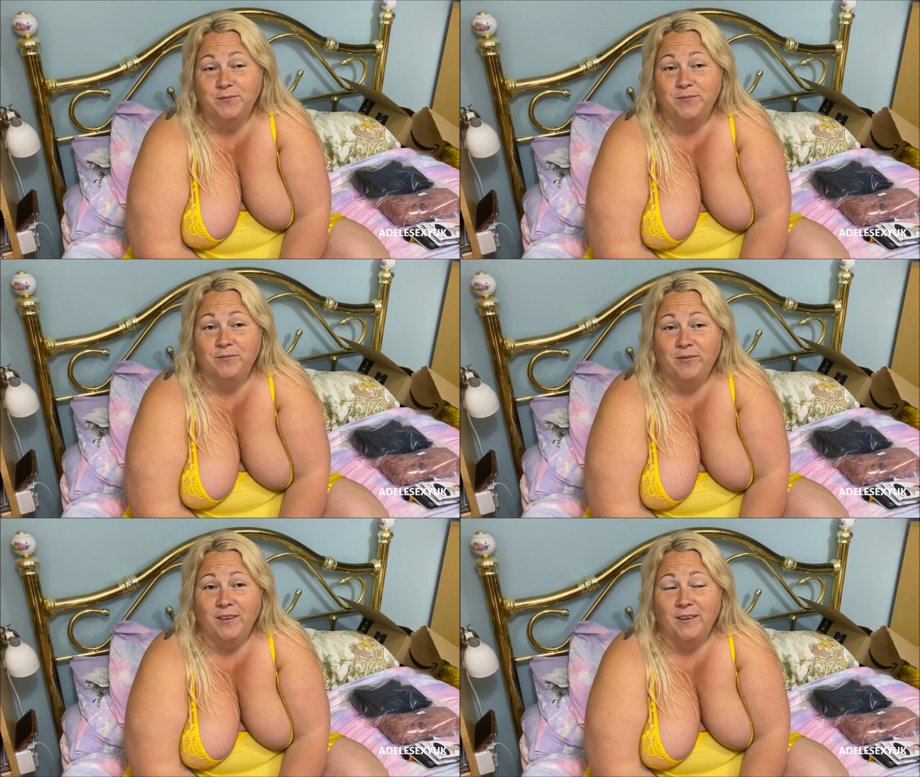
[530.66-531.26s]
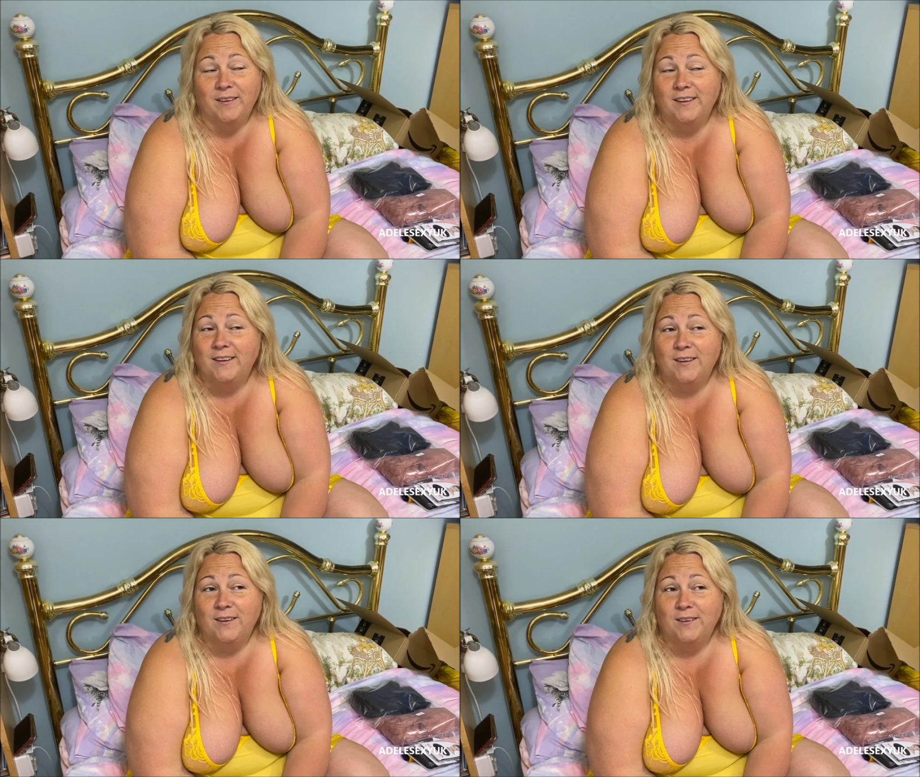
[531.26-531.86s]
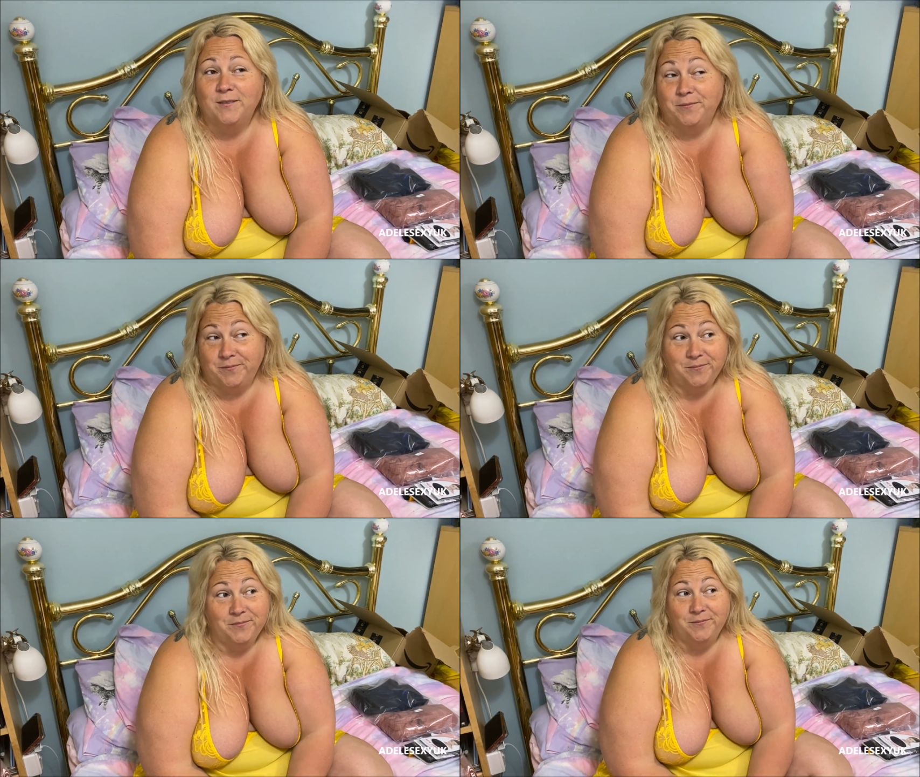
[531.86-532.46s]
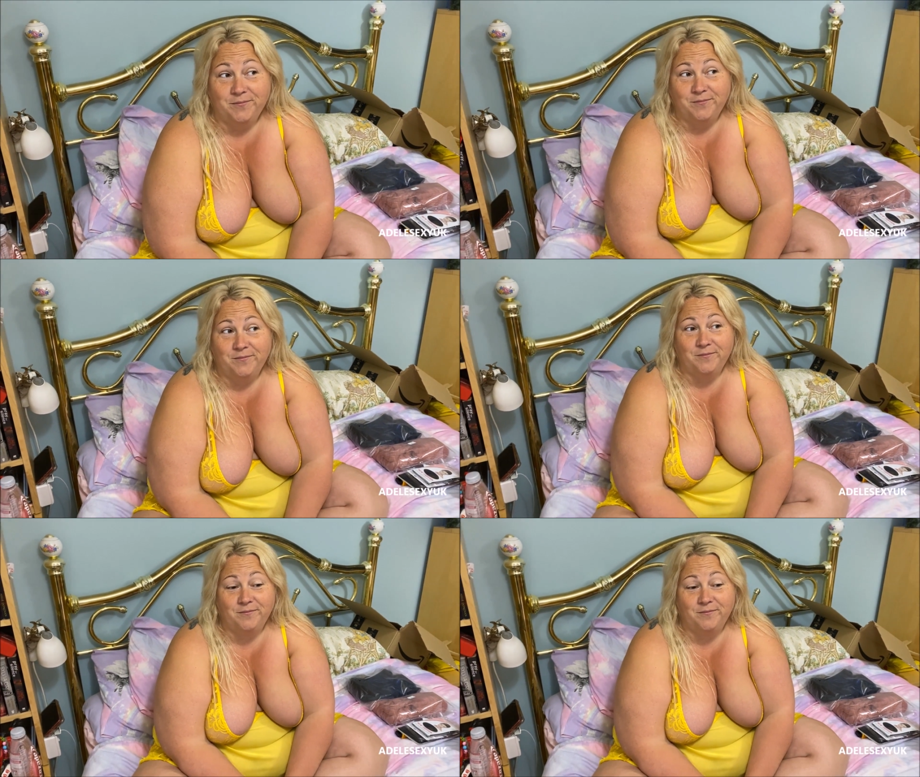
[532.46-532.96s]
(silence)